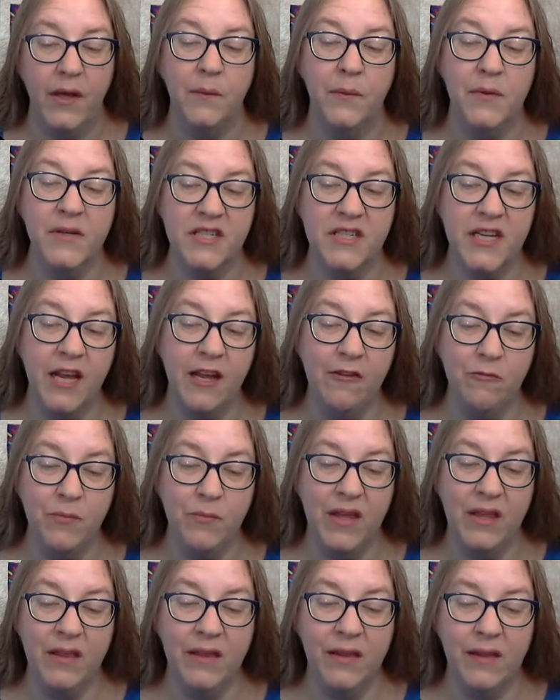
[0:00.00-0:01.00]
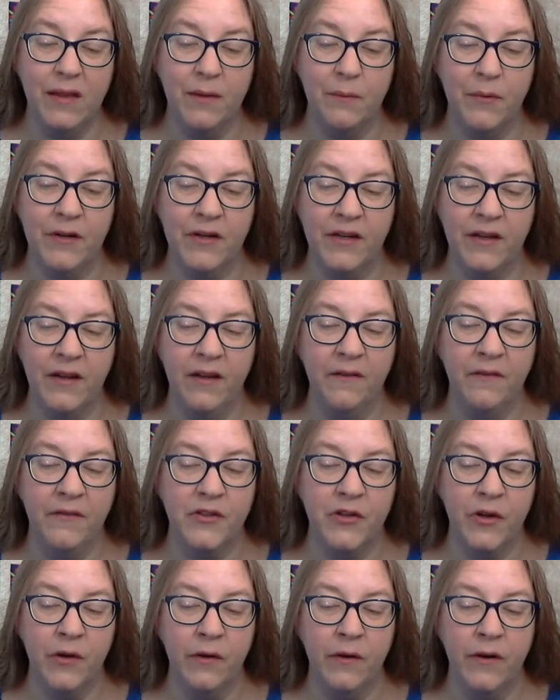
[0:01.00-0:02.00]
which gave me the liberty of
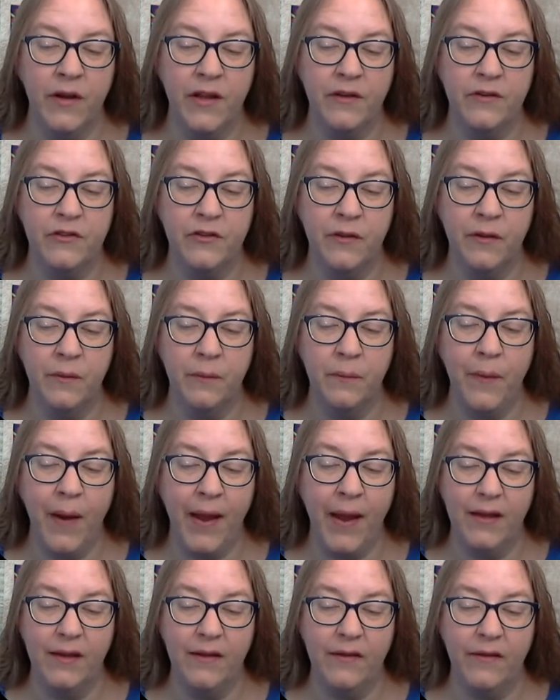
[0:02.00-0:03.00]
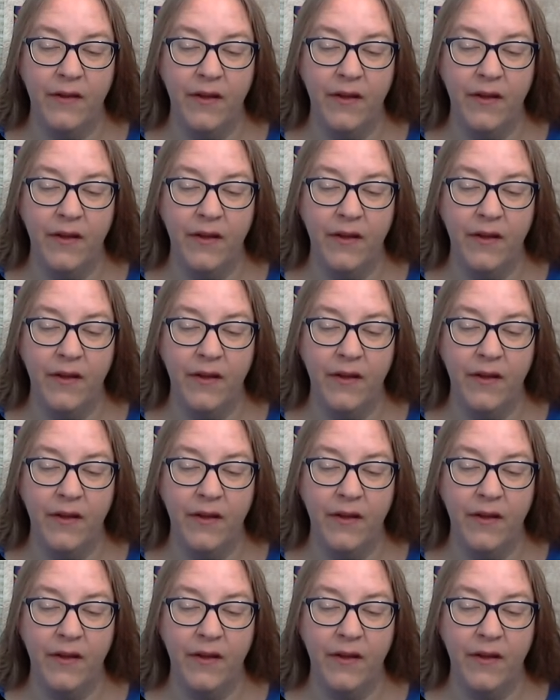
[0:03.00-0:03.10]
turning to the right,